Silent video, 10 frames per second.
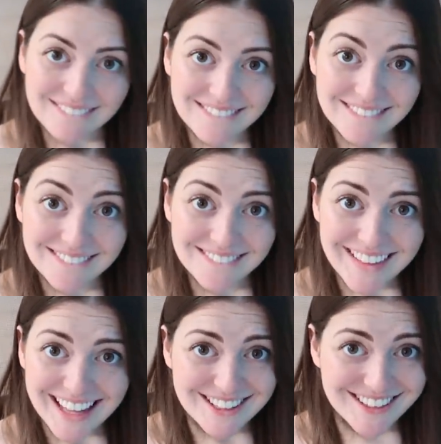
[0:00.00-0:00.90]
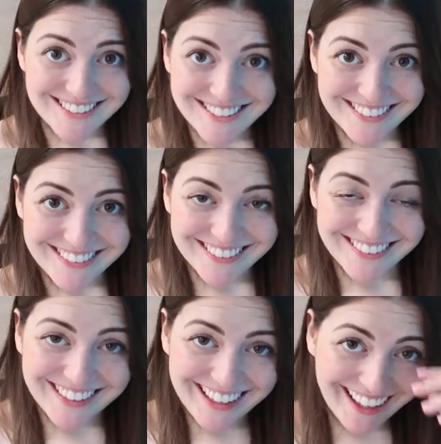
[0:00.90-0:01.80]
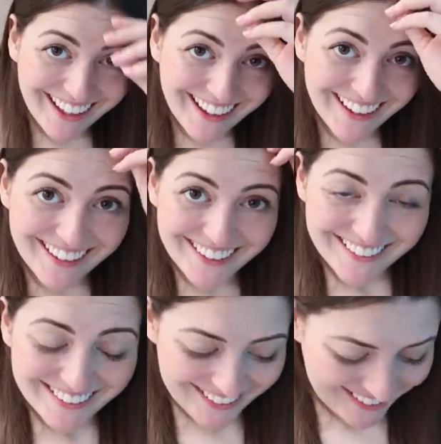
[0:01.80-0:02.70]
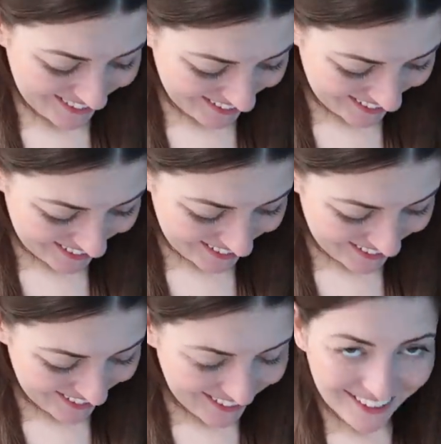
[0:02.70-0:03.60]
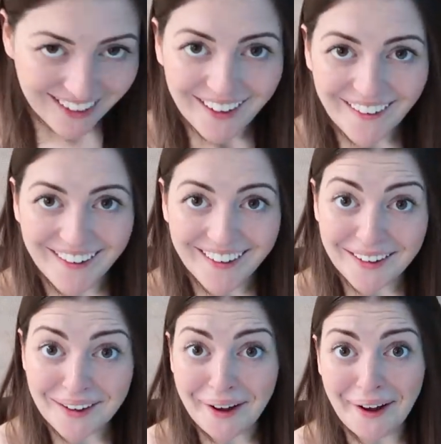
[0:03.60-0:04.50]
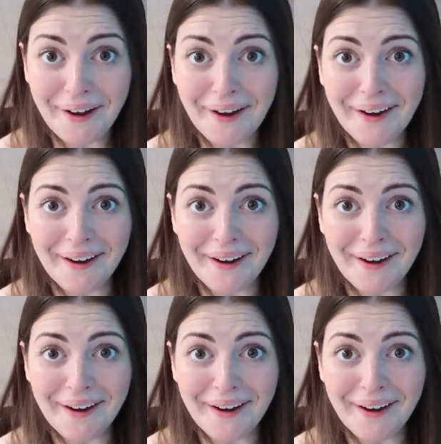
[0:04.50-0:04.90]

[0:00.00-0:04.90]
know what I mean? To understand, yeah. It's so weird to not be able to.